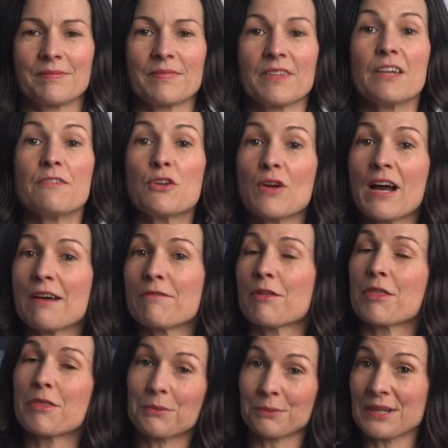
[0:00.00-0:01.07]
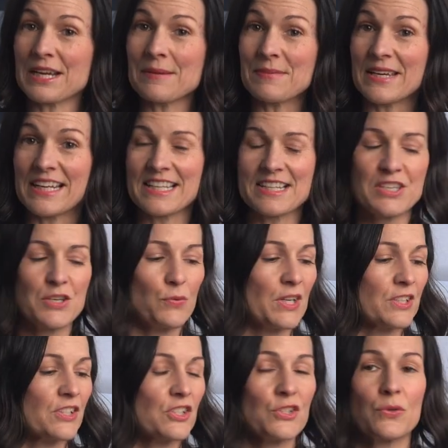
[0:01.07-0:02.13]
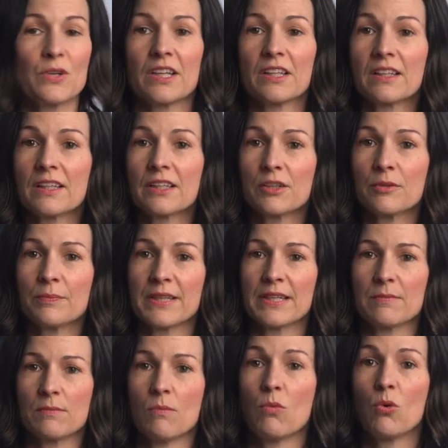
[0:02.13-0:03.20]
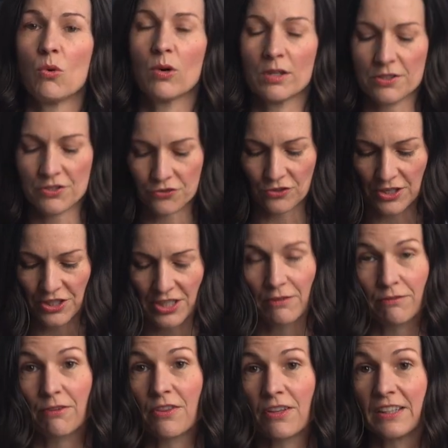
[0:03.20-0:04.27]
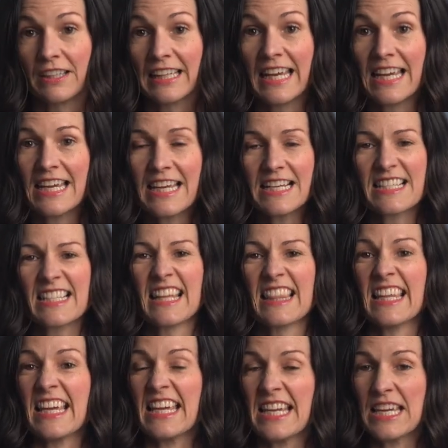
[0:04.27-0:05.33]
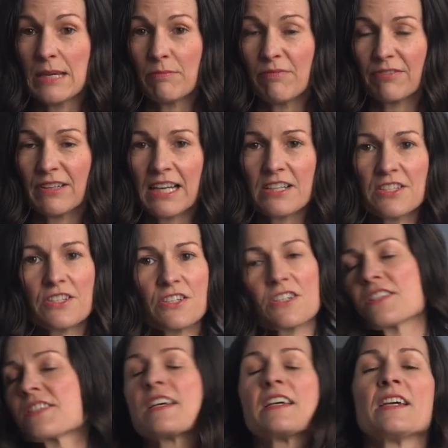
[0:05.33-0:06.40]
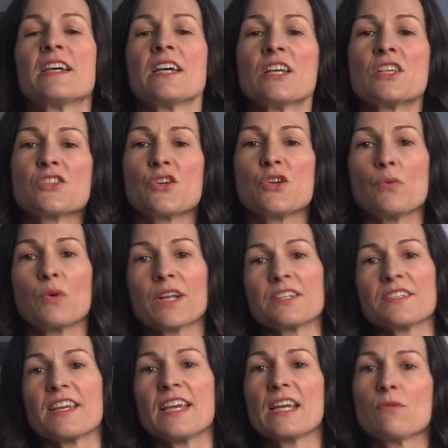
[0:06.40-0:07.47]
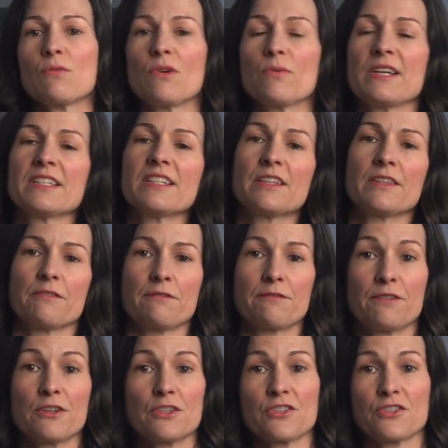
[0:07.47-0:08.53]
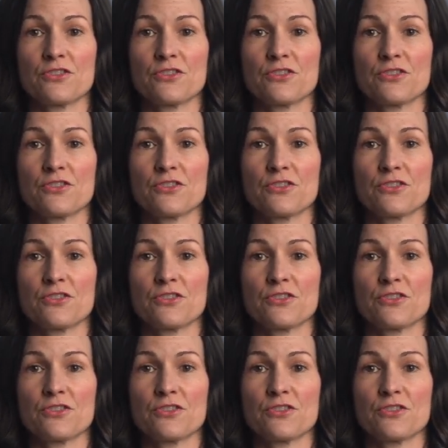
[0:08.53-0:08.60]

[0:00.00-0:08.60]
If you have 3 minutes, you want to do a little bit more stretching for the legs and the hip flexors. So you want to take what we did in the first